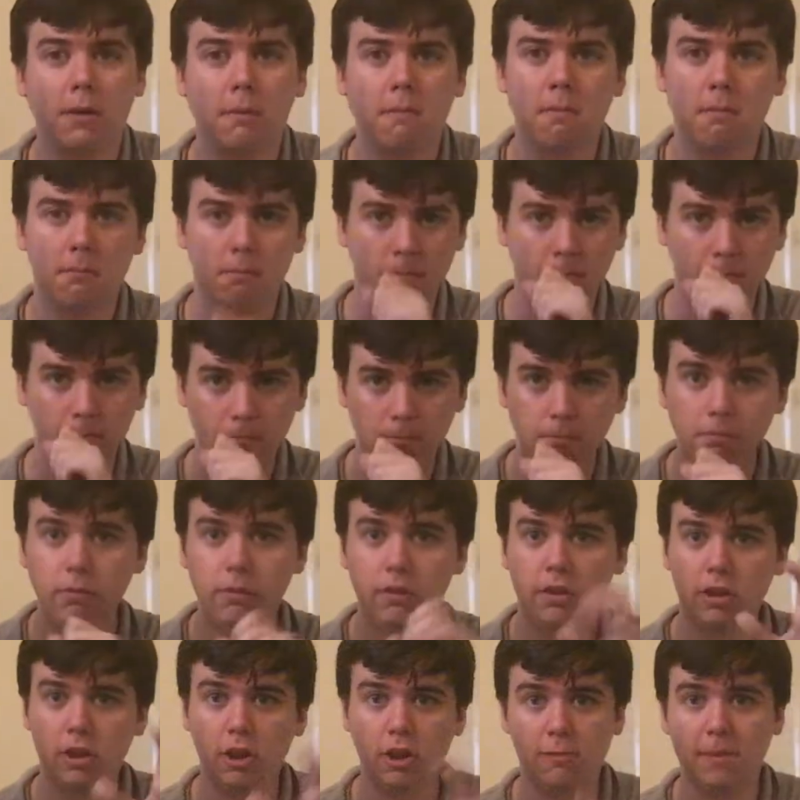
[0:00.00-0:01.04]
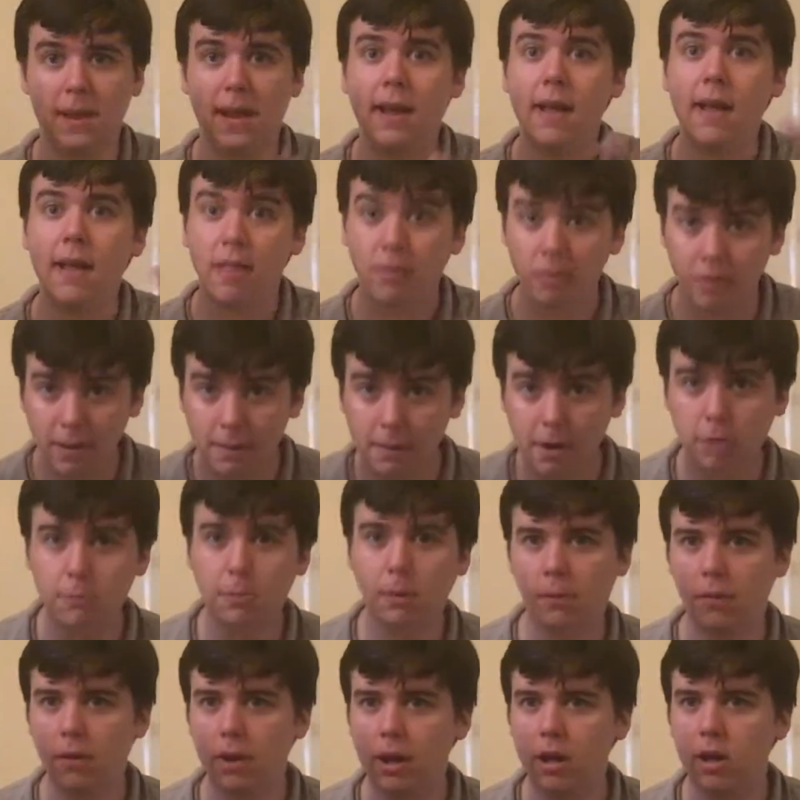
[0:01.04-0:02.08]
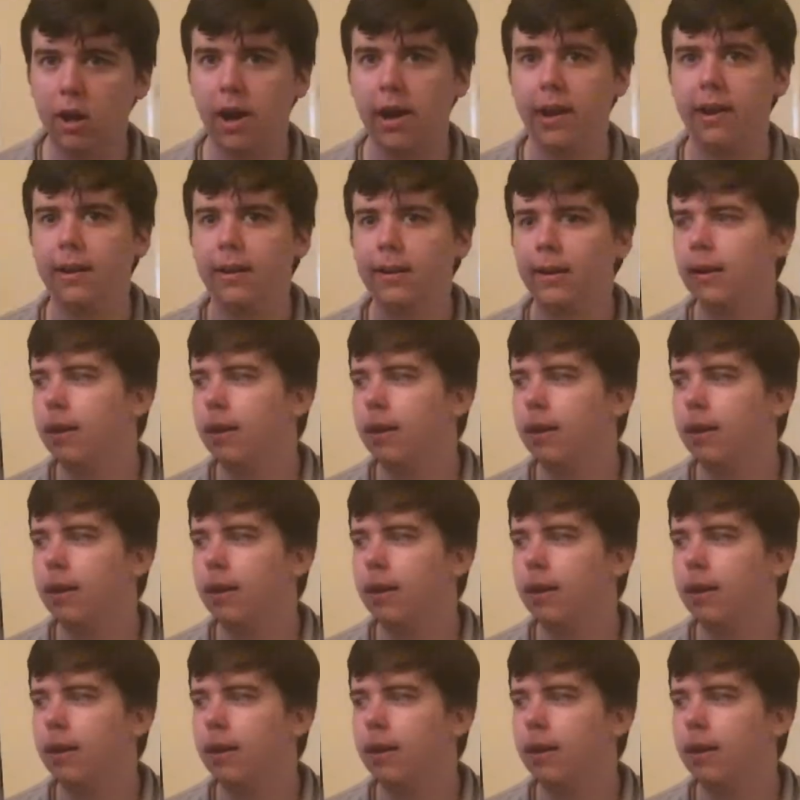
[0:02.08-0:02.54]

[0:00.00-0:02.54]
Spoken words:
them, they must be pretty good.